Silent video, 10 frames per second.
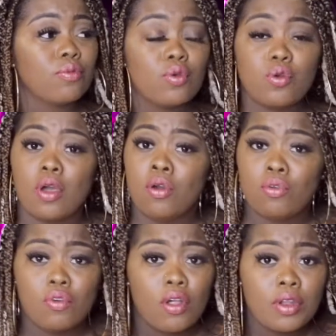
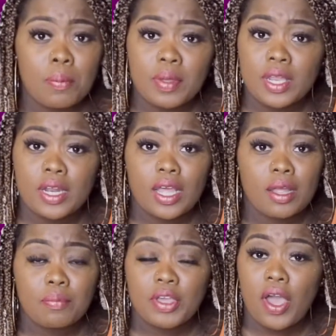who rolled up in
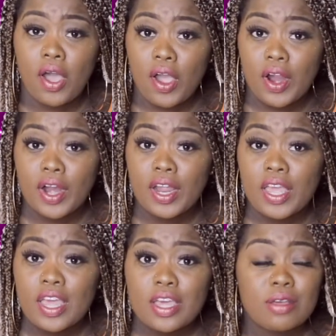the car,
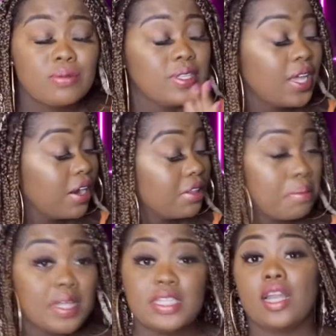who scared the
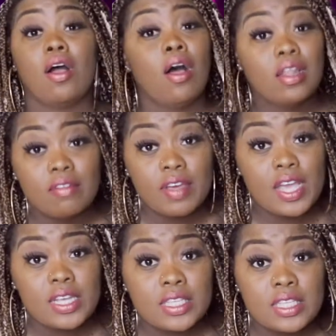mess out of all of
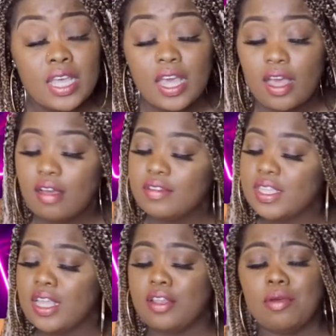us. I was
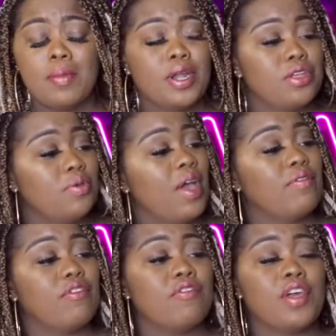like, Little Murder, you
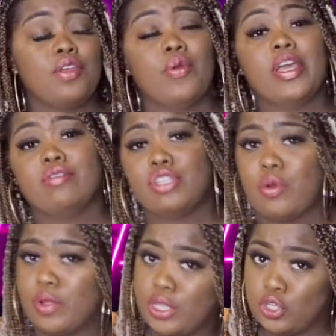have a funny way of
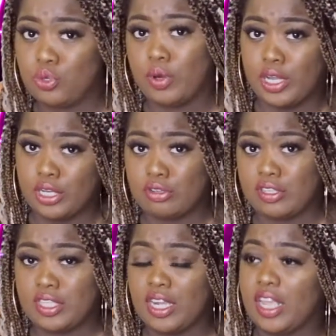showing that you were
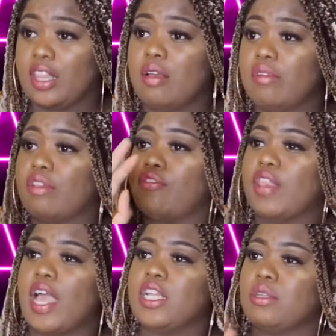interested. And then with the
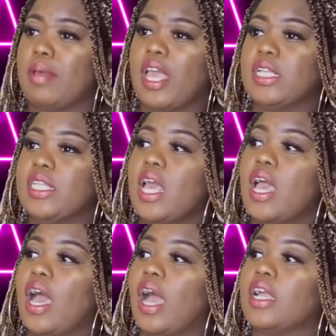flashbacks,
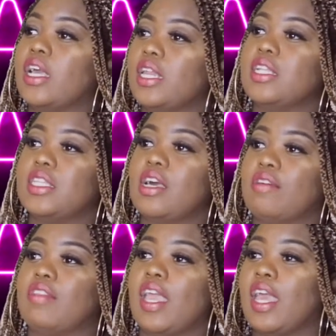I couldn't
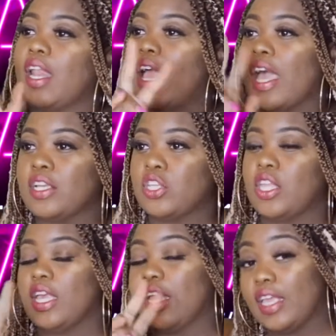tell if they had
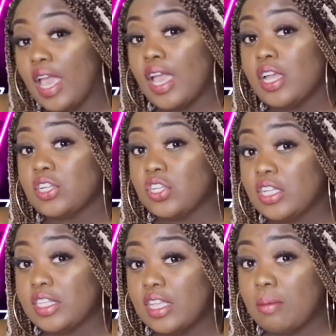actually engaged
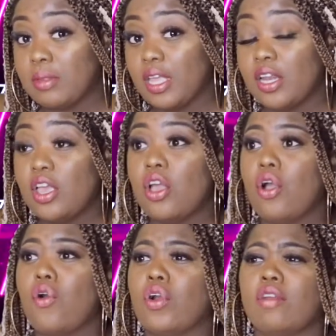in something
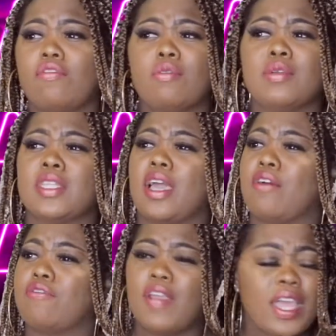or if it was like
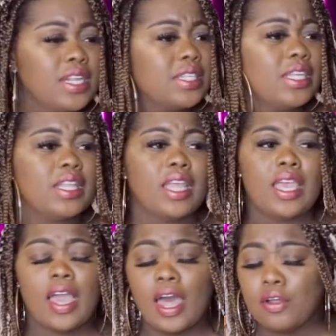a fantasy
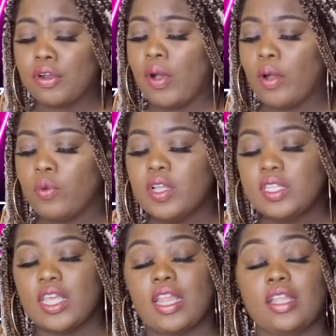thing. I don't know. I will
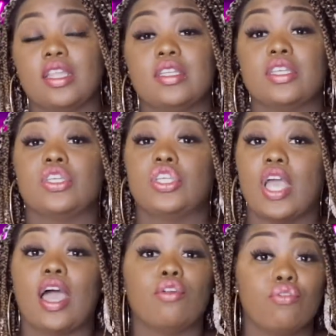say that this is
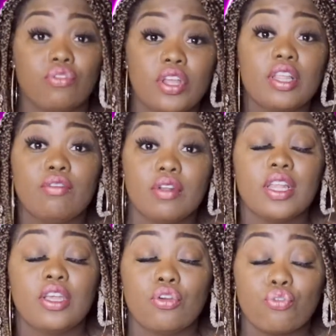shot really,
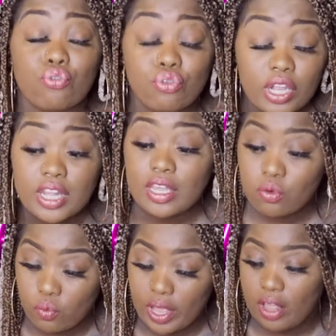really,
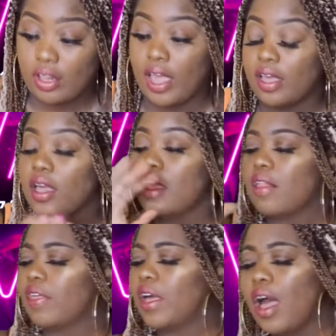really well. Like
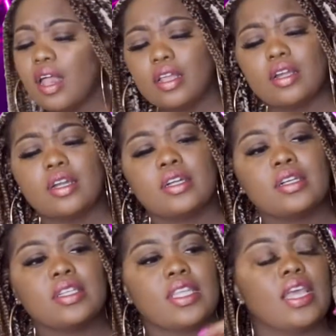the
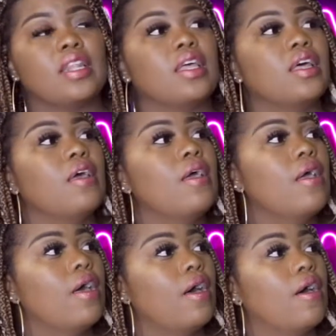colors and the
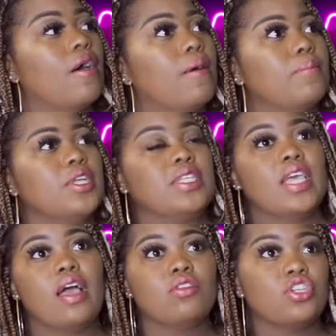
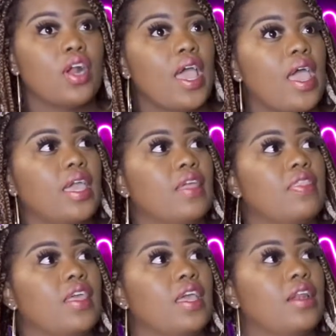soundtrack,
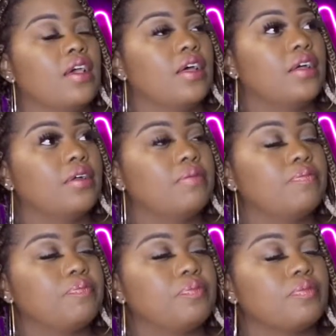and then